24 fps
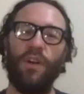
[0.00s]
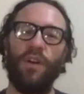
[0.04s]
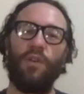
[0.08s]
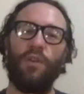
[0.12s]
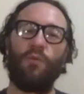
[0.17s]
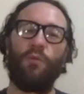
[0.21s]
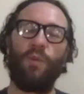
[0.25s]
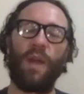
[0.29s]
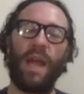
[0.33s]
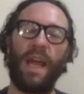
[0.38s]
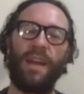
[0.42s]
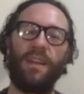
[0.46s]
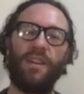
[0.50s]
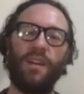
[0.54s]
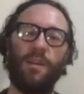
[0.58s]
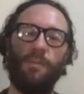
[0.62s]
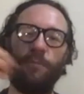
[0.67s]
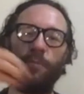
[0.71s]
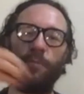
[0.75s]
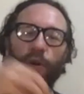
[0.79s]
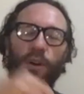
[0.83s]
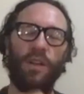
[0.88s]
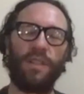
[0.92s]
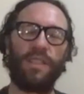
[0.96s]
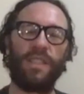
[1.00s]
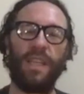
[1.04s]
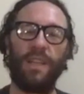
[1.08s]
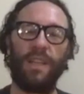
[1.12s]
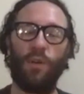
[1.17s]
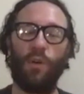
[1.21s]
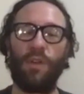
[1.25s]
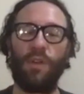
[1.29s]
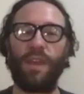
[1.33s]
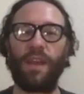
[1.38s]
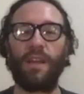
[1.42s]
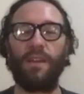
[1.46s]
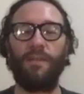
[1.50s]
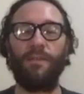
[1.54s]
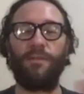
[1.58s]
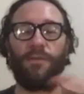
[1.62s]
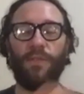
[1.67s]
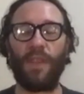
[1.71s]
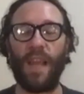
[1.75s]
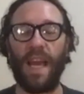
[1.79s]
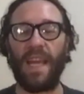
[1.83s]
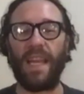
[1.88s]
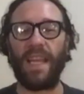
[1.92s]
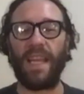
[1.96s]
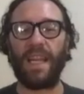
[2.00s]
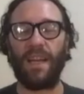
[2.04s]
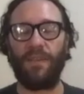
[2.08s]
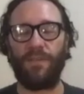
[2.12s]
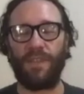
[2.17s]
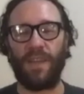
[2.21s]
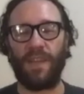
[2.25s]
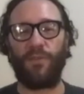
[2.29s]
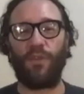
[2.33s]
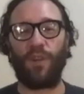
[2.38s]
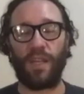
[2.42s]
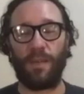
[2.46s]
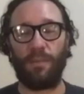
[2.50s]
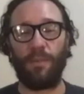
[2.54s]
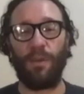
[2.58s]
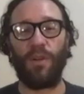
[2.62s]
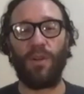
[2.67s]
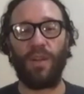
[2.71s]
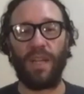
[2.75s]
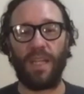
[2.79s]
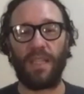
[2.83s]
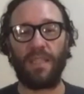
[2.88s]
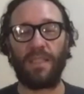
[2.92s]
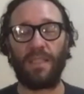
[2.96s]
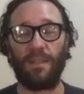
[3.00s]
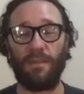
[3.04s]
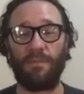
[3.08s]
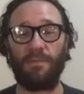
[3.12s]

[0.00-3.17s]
random person or the conflating of different communities.